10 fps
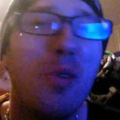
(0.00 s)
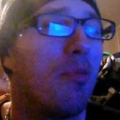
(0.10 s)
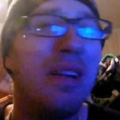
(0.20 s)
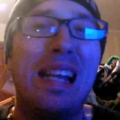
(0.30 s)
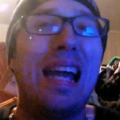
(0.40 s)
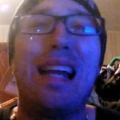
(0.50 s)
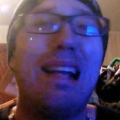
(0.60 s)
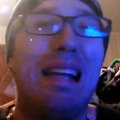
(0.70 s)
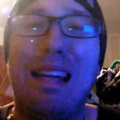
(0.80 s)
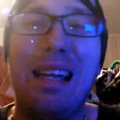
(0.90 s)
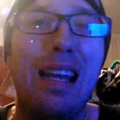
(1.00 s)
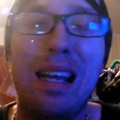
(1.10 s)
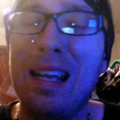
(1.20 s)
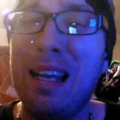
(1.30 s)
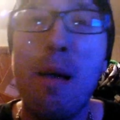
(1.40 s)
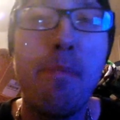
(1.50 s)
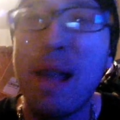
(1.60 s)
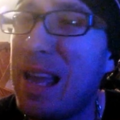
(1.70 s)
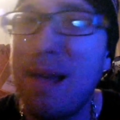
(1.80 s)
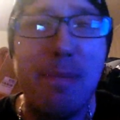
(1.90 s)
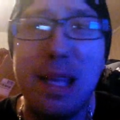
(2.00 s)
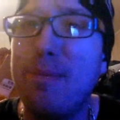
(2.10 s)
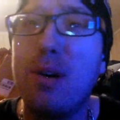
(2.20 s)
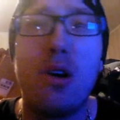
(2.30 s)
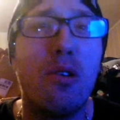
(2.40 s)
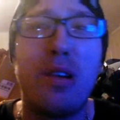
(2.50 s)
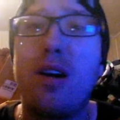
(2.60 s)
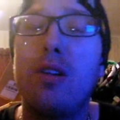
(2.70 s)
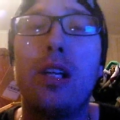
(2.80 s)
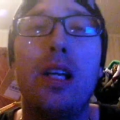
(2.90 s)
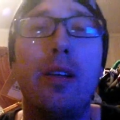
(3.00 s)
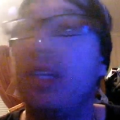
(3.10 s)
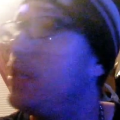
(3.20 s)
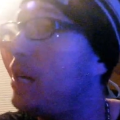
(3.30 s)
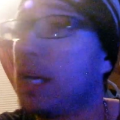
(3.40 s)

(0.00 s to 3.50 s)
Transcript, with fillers: be like, pit people and all that. He's like